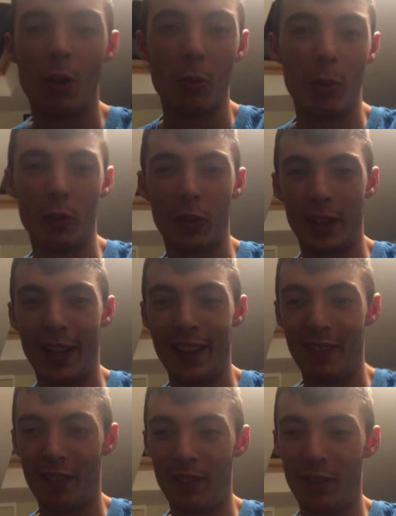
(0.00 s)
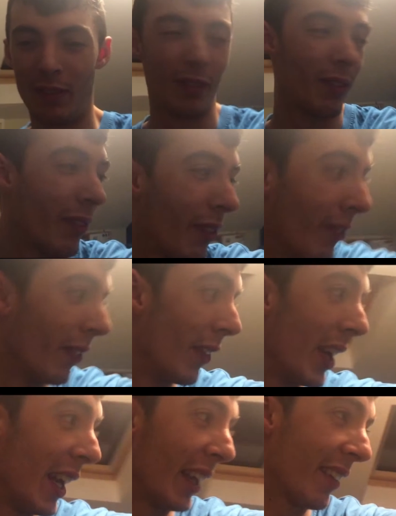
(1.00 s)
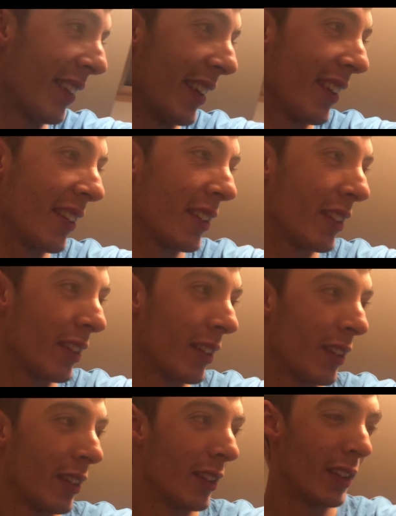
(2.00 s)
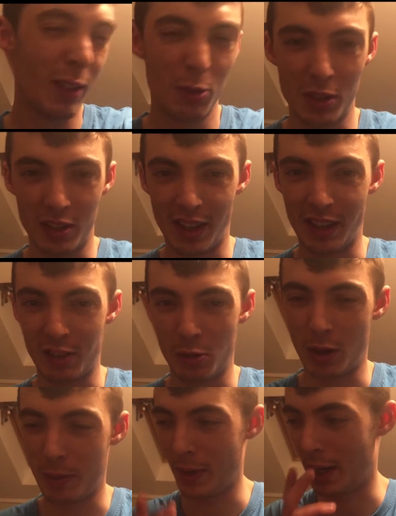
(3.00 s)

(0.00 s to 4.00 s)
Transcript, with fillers: Almost forget it exists, which is actually quite